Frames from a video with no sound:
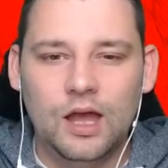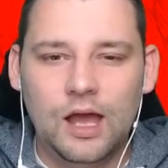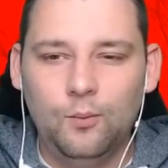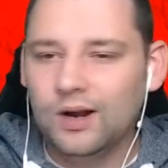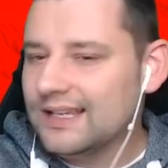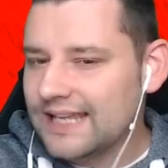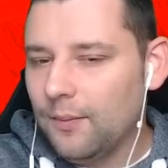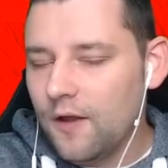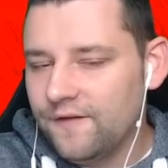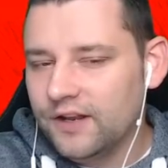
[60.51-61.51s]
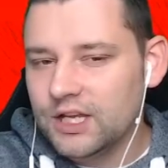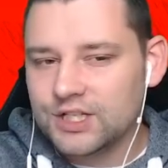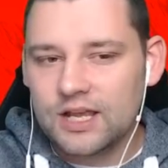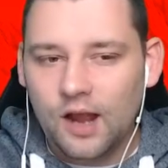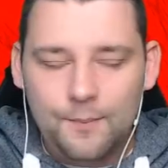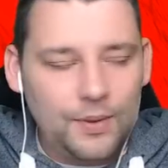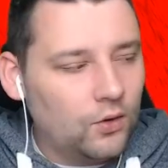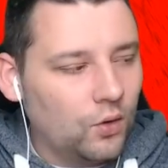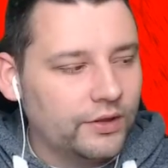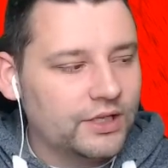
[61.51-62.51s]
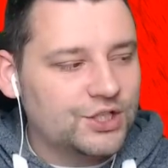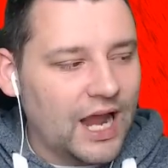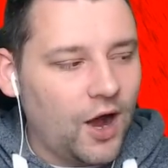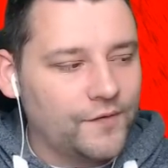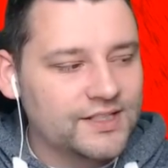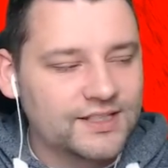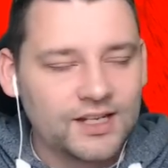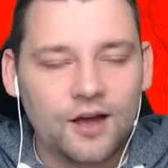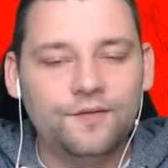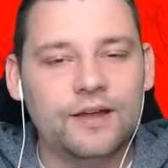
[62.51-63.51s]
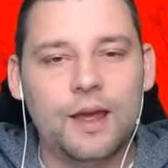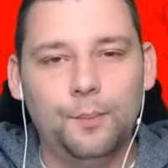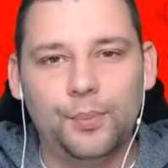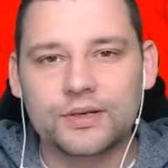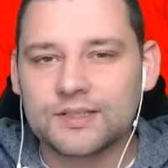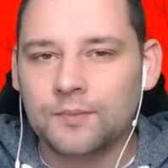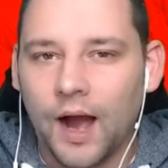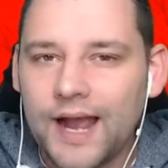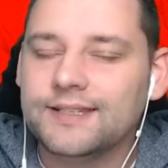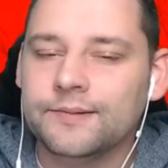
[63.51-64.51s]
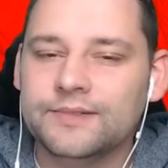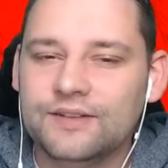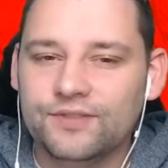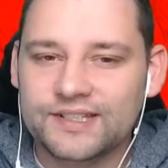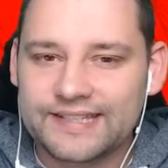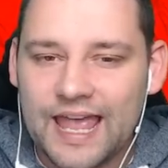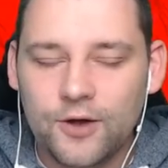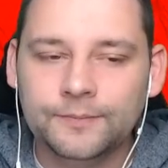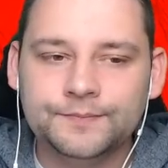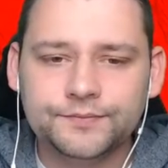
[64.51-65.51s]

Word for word: And when I say by finish it, like build all these shelves and stuff and then put some items in for sale,